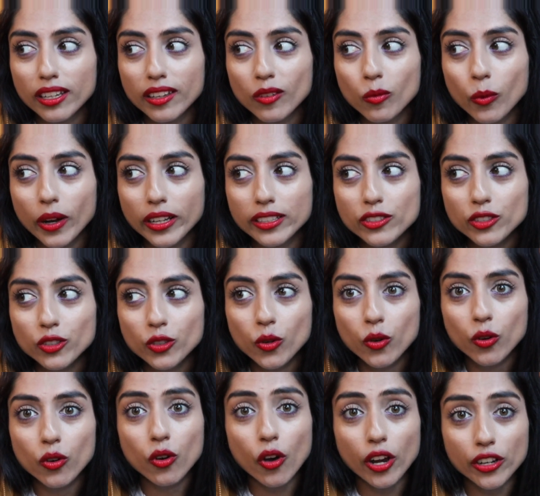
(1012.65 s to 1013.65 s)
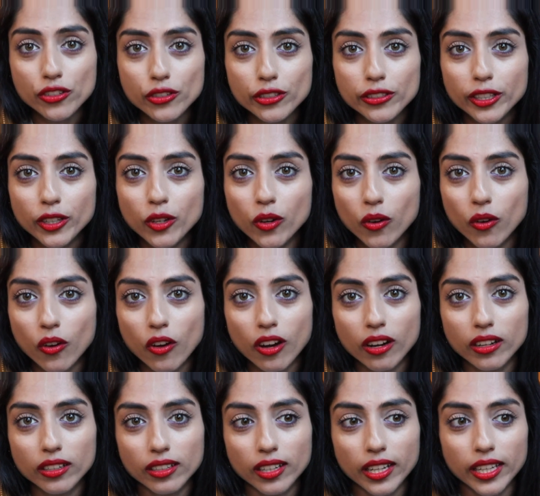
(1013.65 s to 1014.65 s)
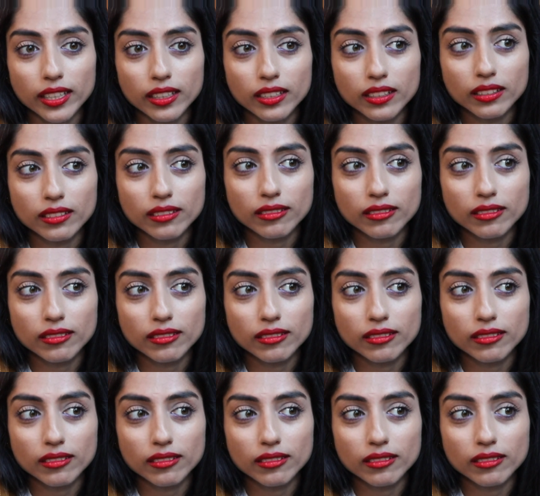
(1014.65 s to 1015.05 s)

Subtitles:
Once you consciously go on like